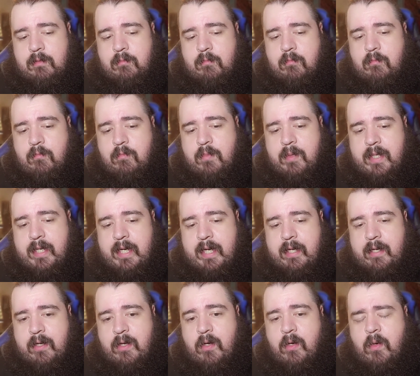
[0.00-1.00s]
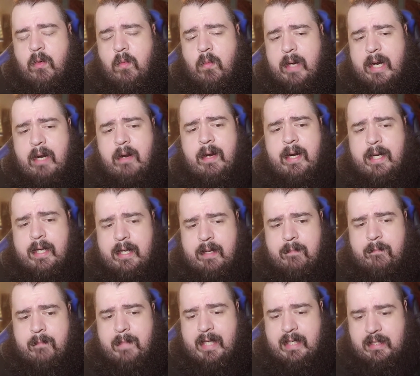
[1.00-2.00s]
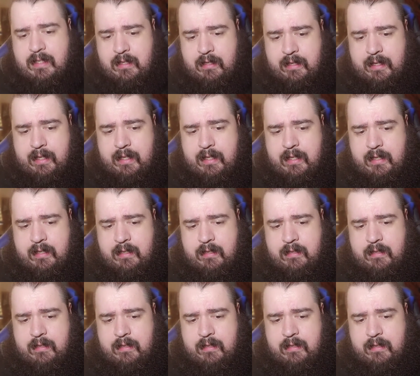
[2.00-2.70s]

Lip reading: but I know where I am mentally